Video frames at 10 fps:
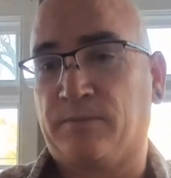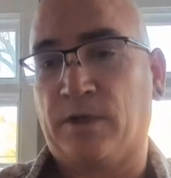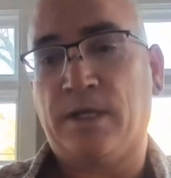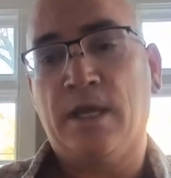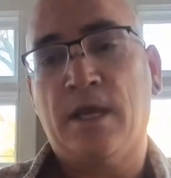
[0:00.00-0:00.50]

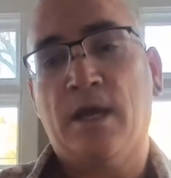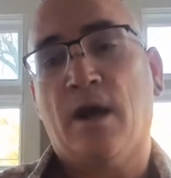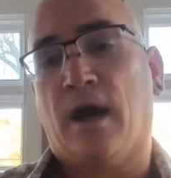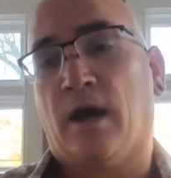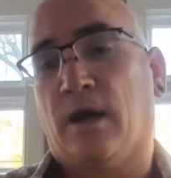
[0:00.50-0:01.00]
But
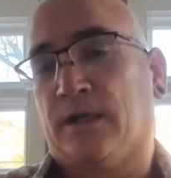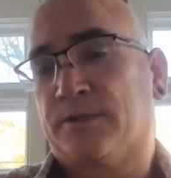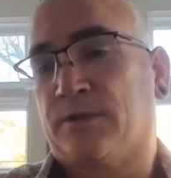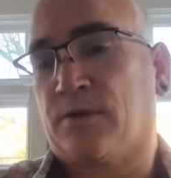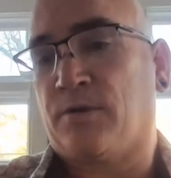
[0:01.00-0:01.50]
uh,
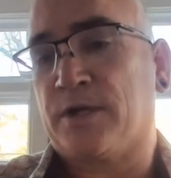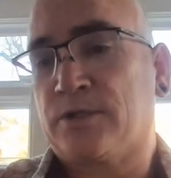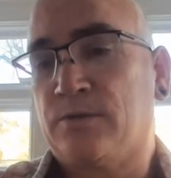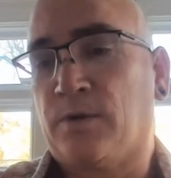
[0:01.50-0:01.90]
also the question,